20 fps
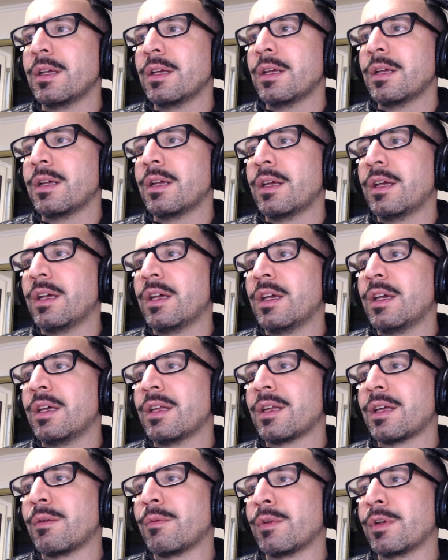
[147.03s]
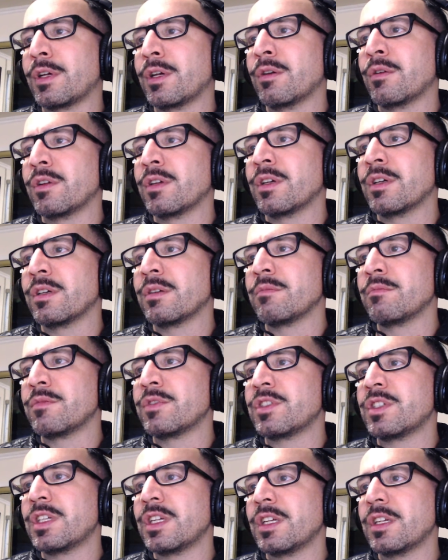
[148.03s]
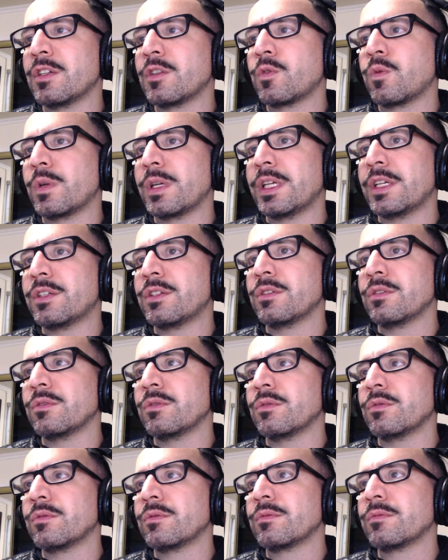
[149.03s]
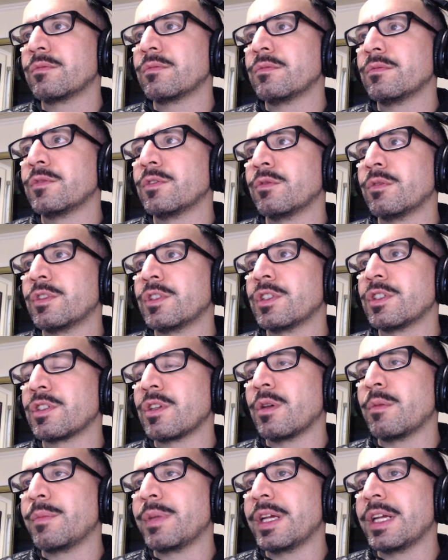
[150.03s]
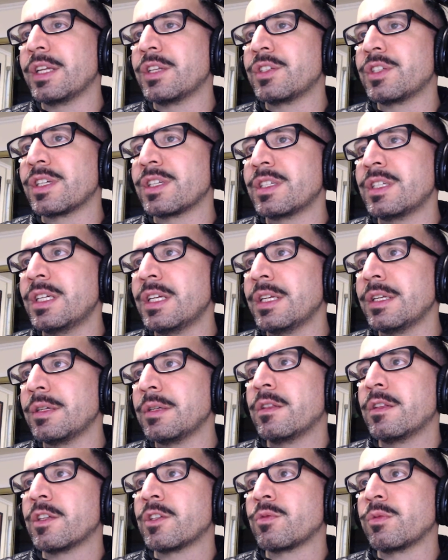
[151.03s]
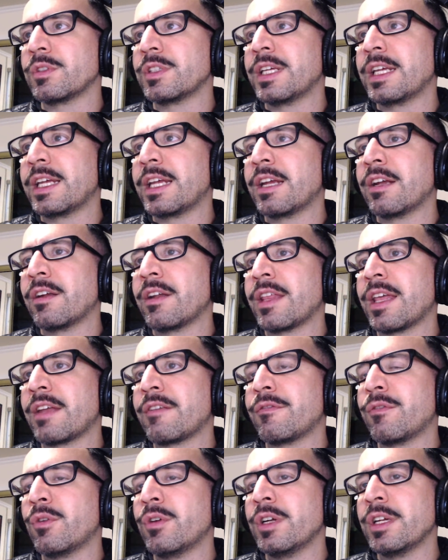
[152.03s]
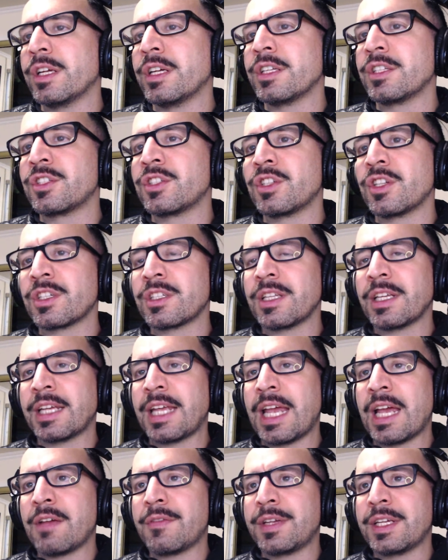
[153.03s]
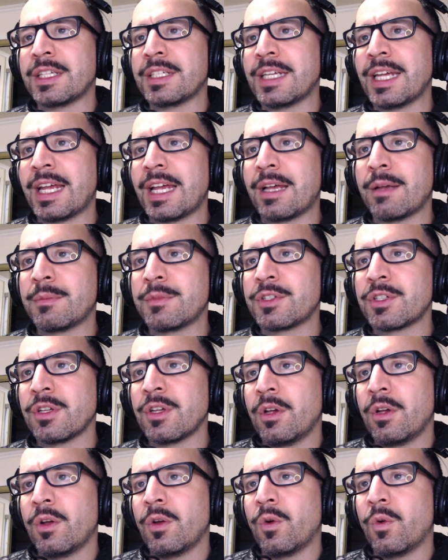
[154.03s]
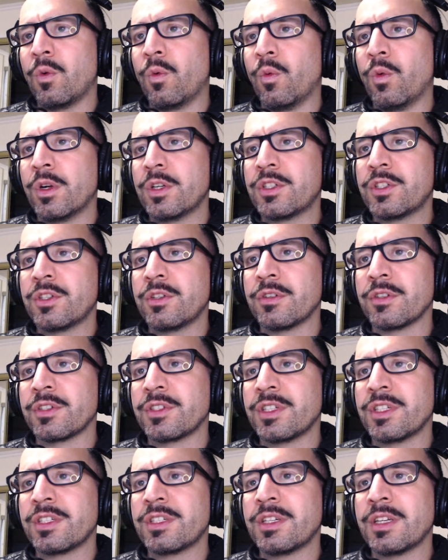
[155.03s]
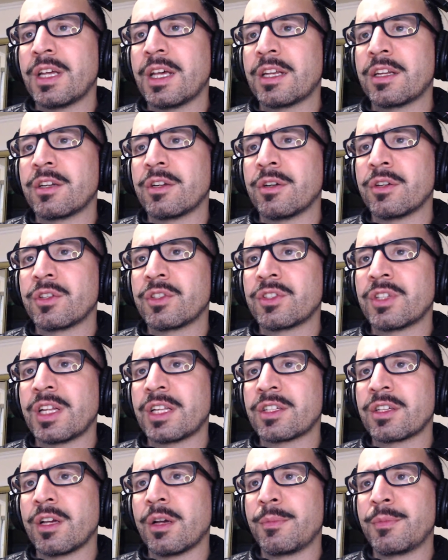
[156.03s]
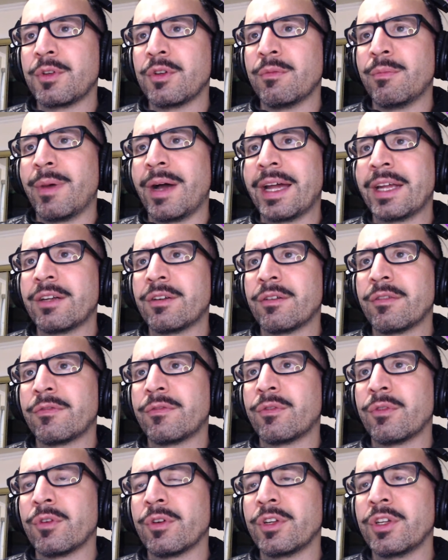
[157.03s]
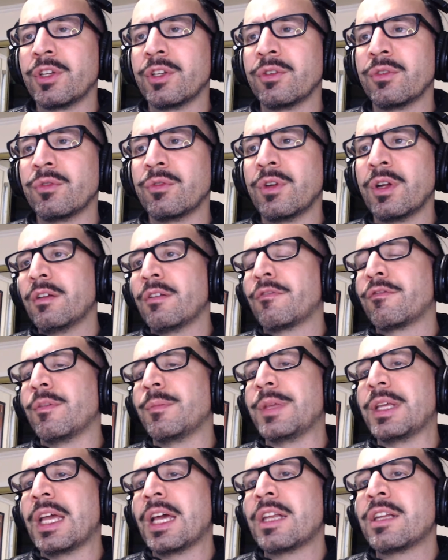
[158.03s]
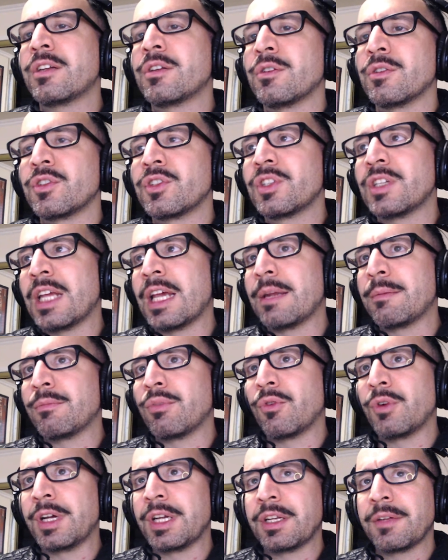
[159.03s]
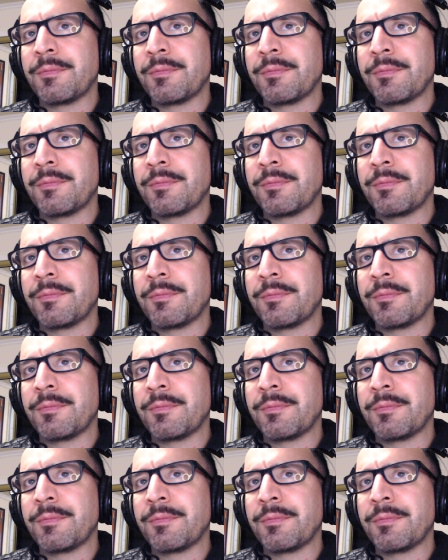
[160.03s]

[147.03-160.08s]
and I want to go to scene 22, which is on page 16. This will take care of that for you. It's just like having tabs. Once your assistant editor sets up your binder for you, from the editor's standpoint,